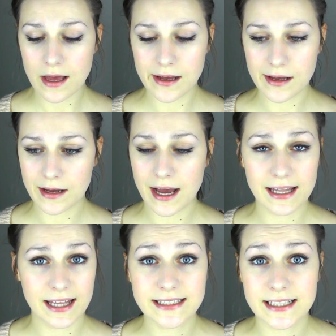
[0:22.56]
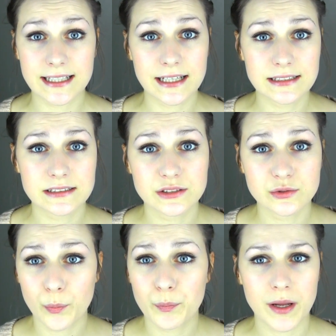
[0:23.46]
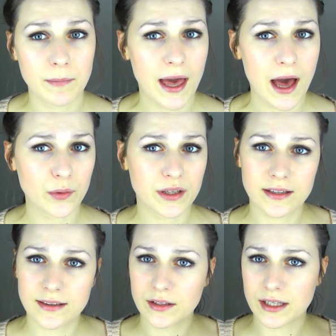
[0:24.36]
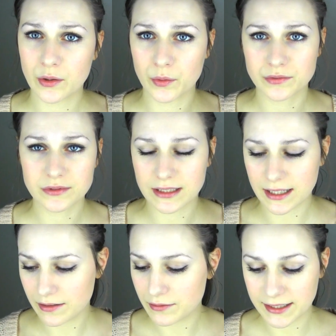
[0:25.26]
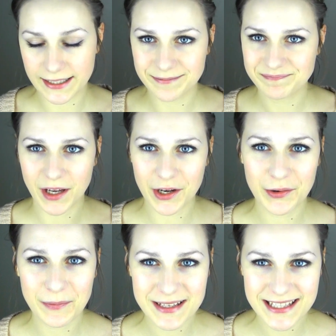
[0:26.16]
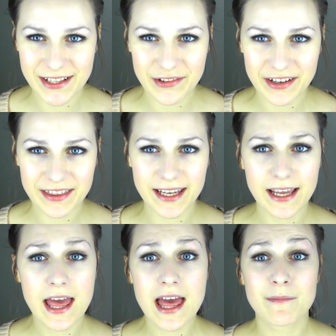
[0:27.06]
I like that they don't break me out and they don't really annoy my skin or anything.